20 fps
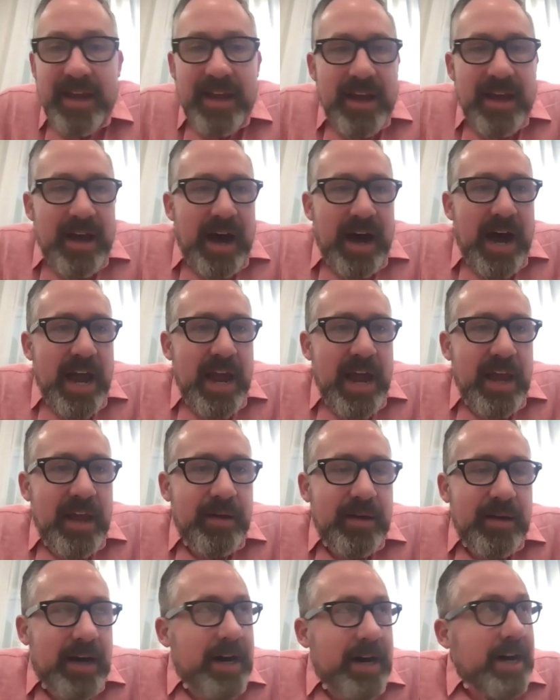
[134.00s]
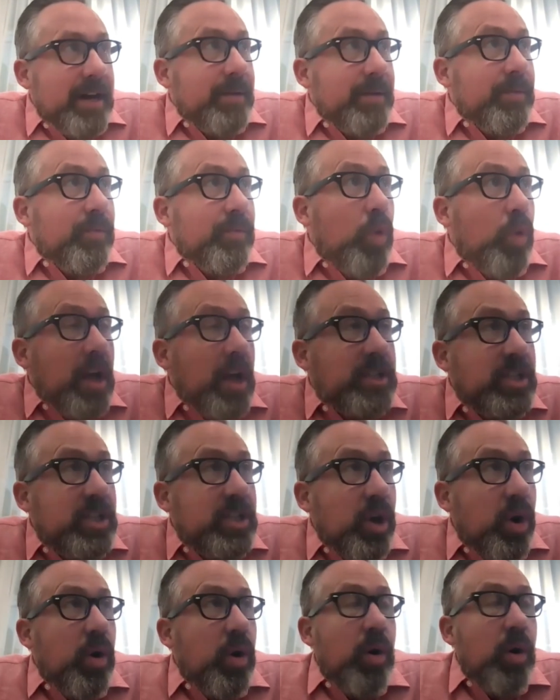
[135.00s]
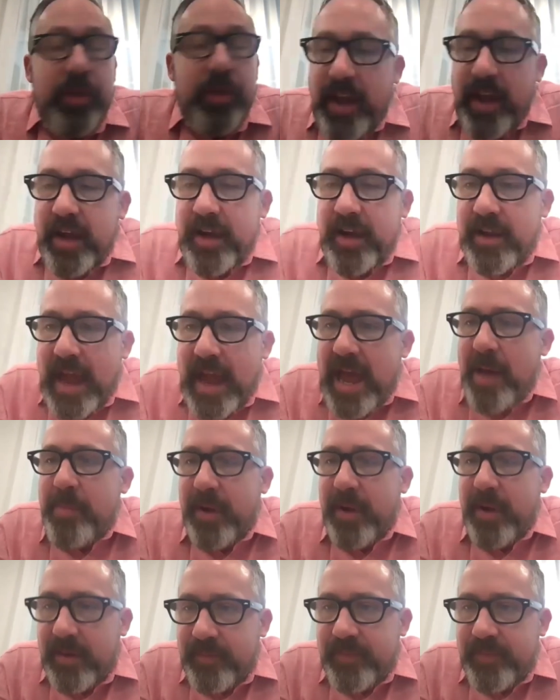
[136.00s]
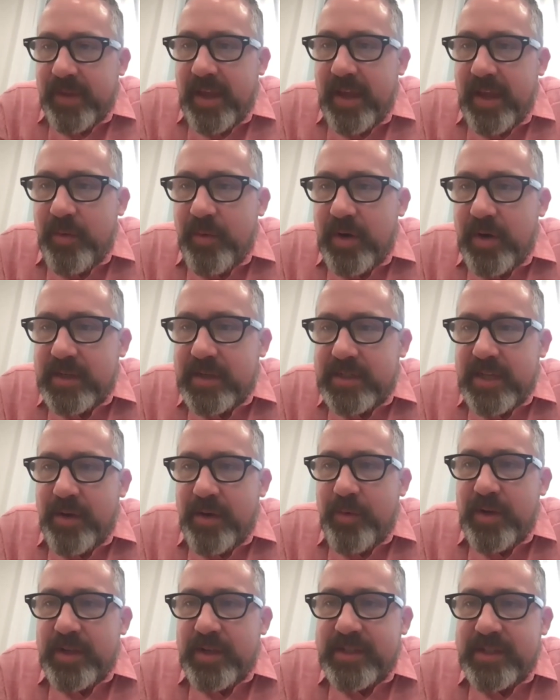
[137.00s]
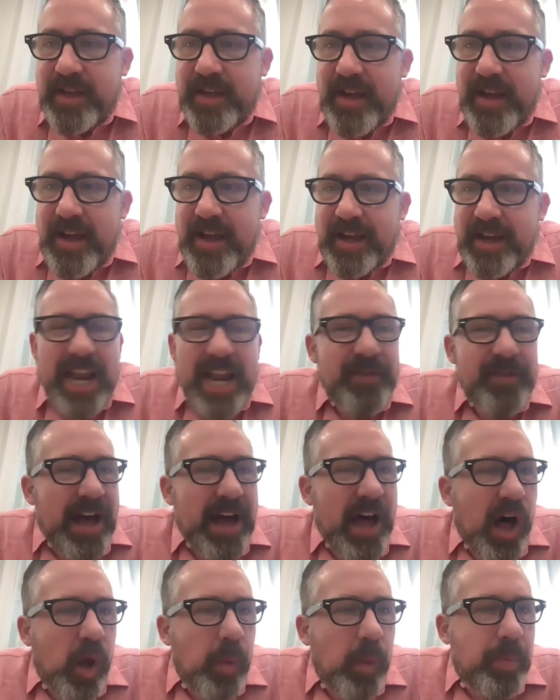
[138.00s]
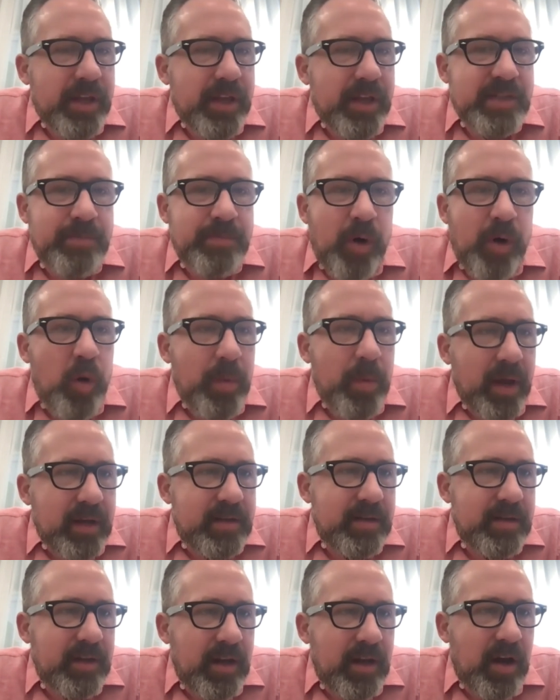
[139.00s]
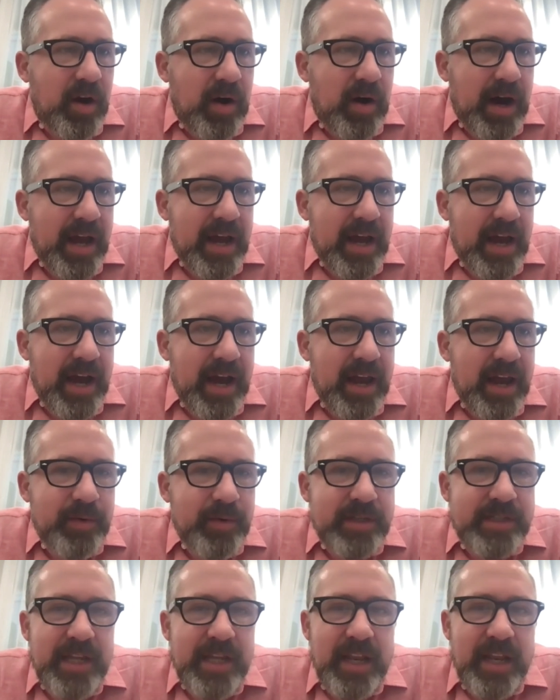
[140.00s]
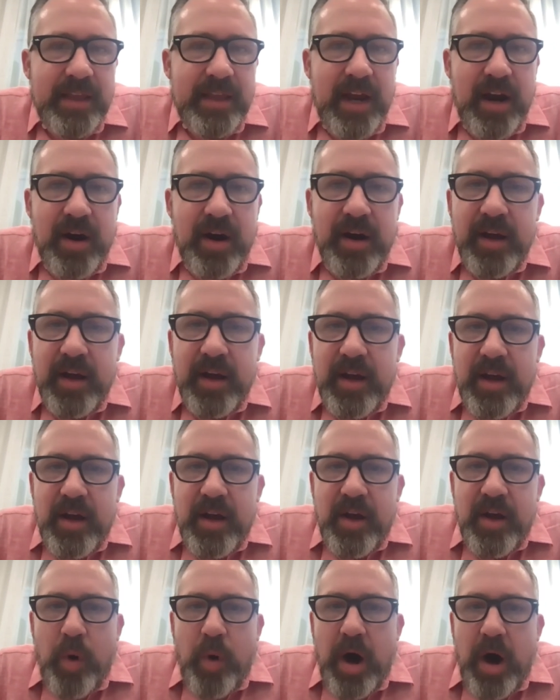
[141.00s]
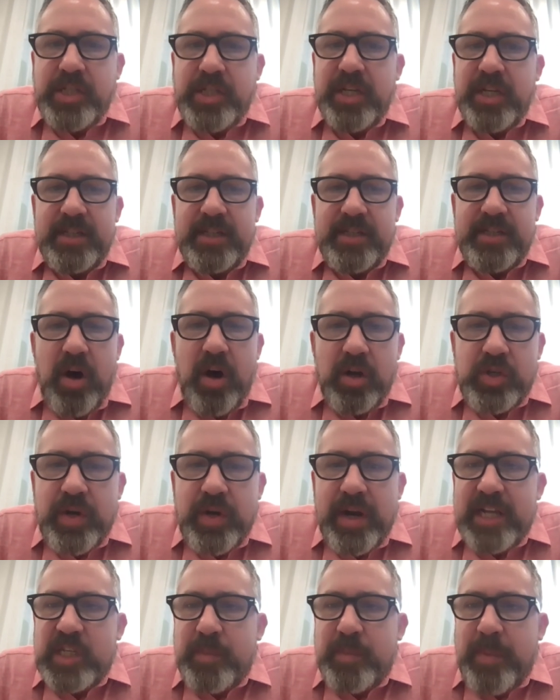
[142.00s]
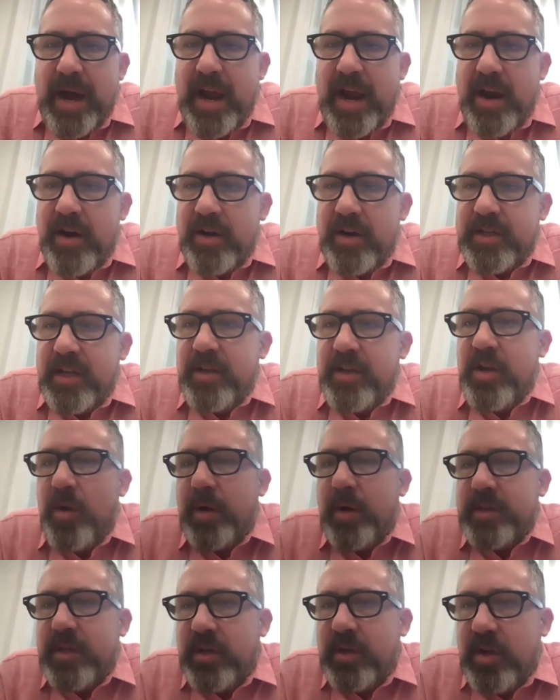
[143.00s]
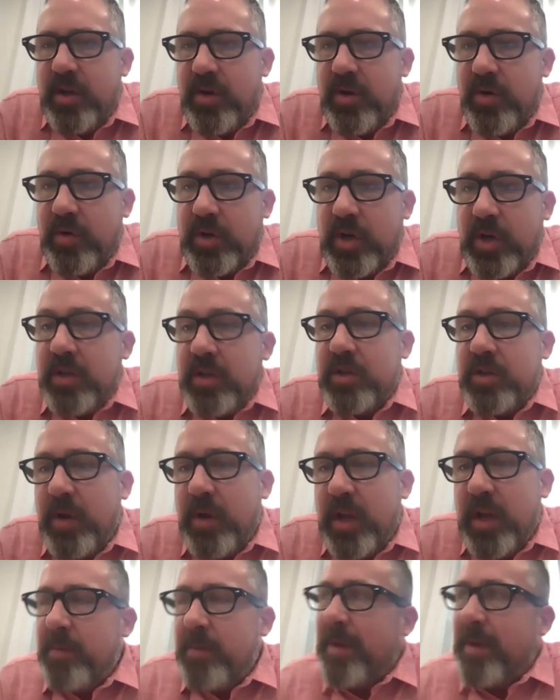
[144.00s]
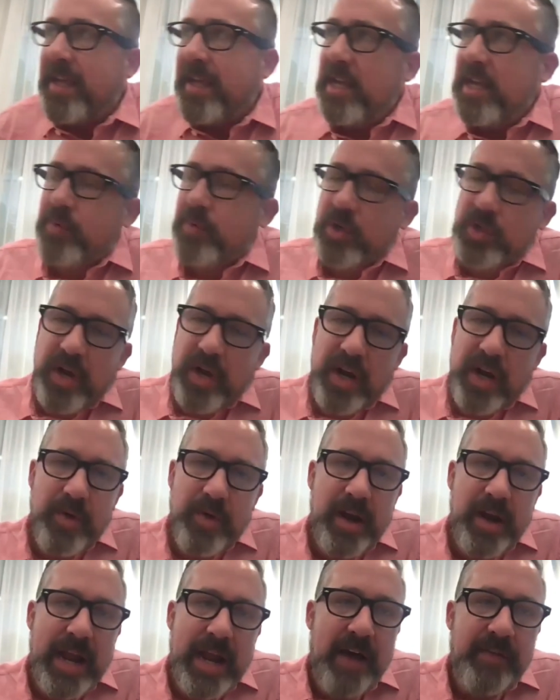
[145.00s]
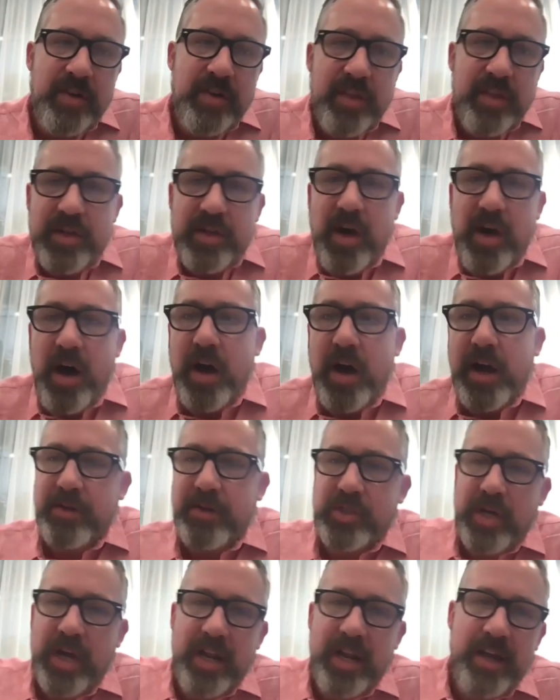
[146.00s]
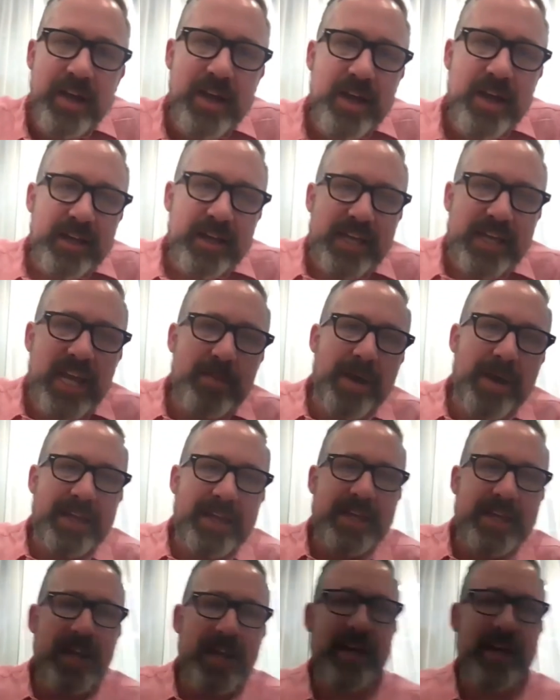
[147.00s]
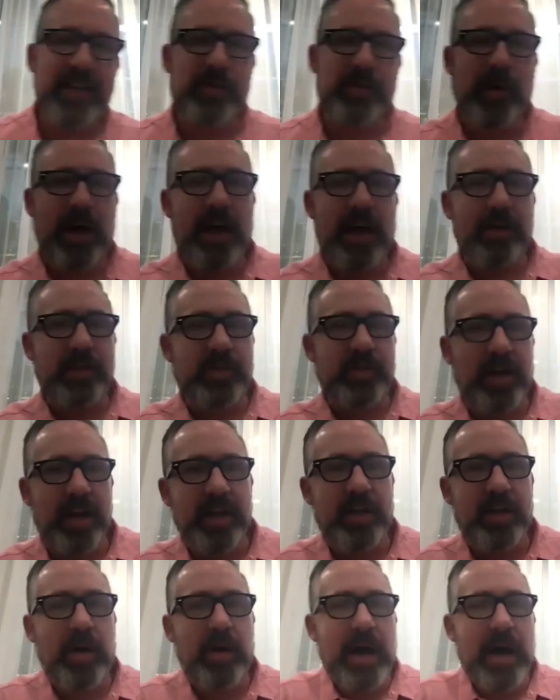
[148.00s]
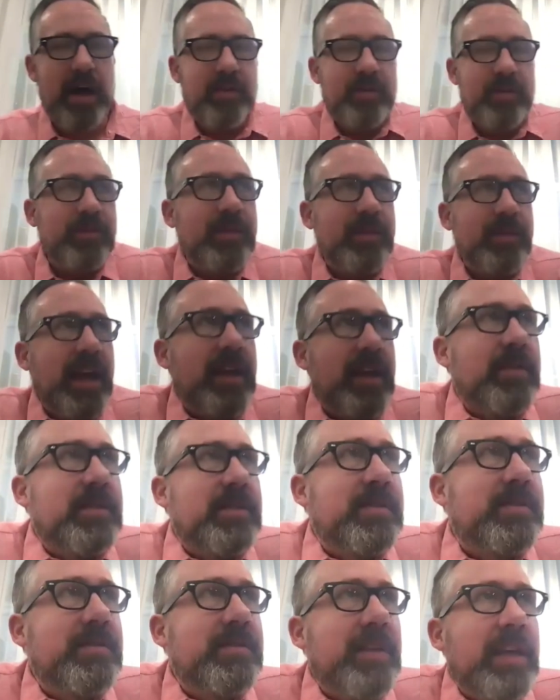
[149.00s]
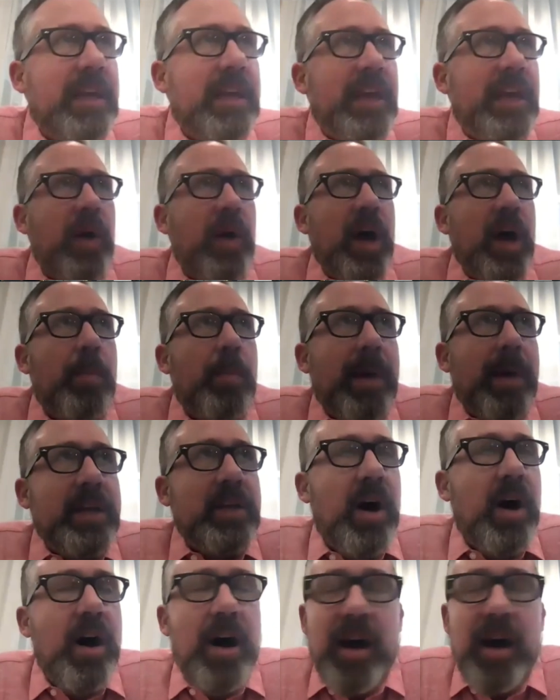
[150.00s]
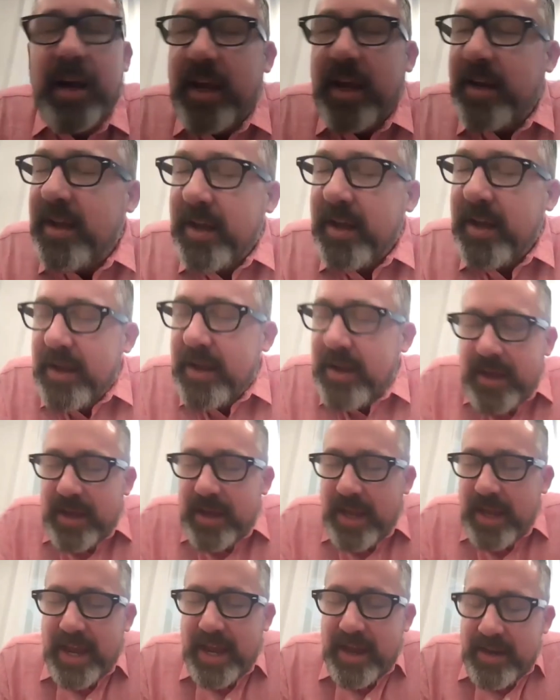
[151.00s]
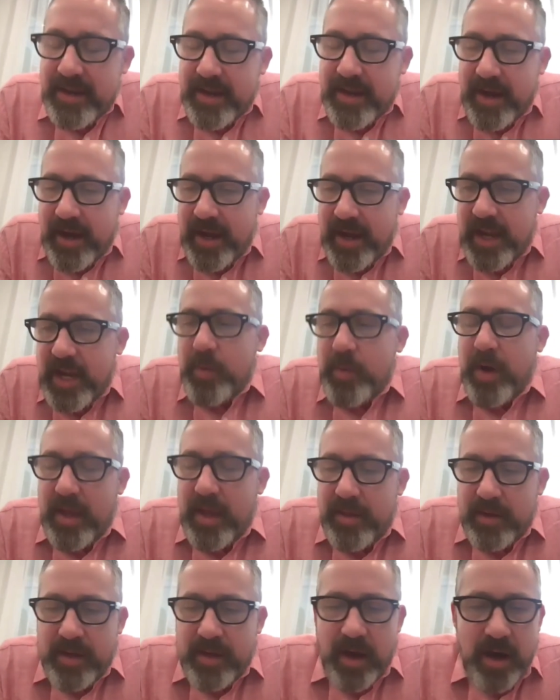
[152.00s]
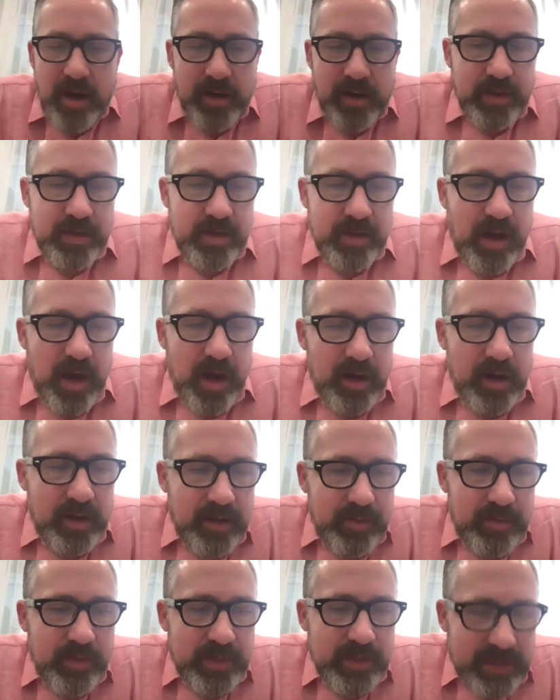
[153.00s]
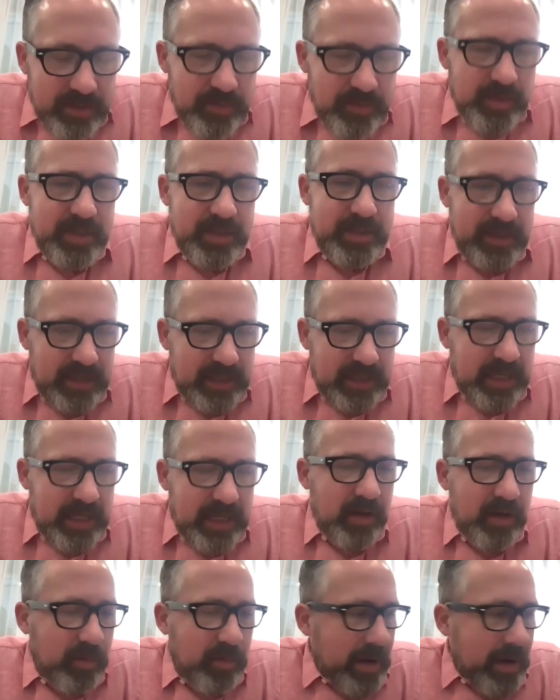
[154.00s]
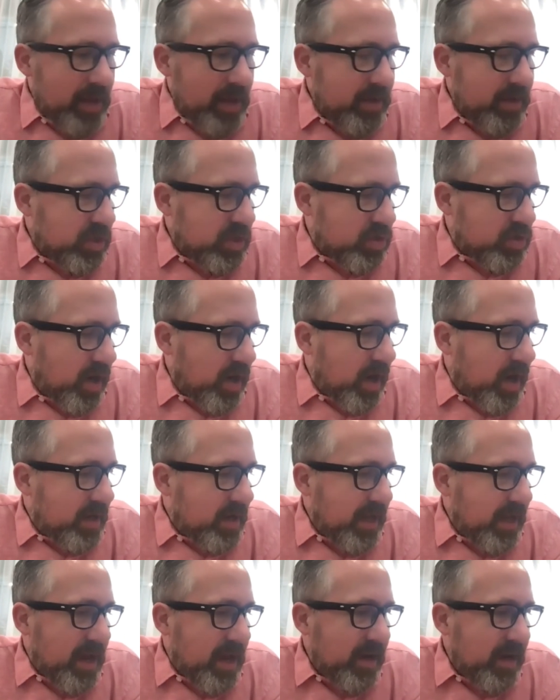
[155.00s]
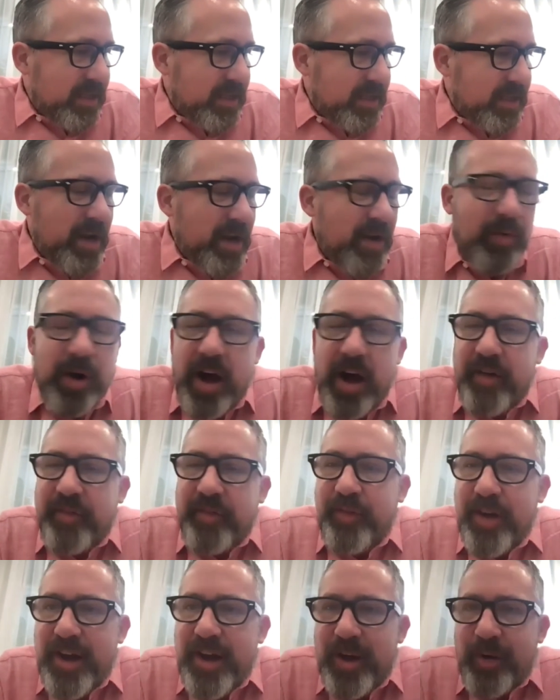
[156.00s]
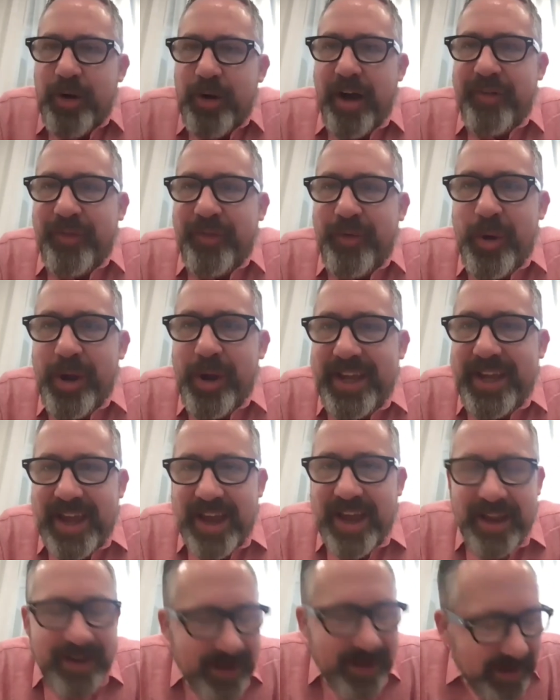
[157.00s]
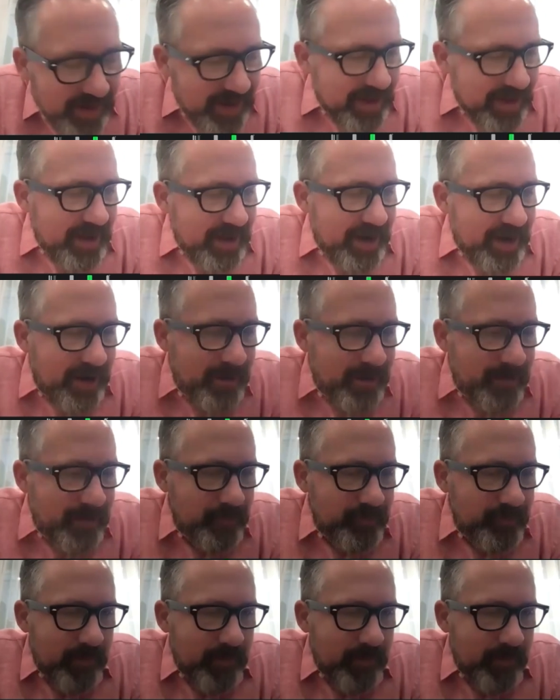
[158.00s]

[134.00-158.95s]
I, uh, watched the whole thing happen. It was, it was kind of a helpless moment. You know, I, I was sitting there watching this all transpire, didn't know what to do, couldn't do anything. My kids were trying to run after the dog, and I was trying to keep my kids while I was trying to go out and, and you know, help my dog. And, and uh, anyway, the dog, the dog was, was killed by this truck, and it's been a rough, rough weekend. Um,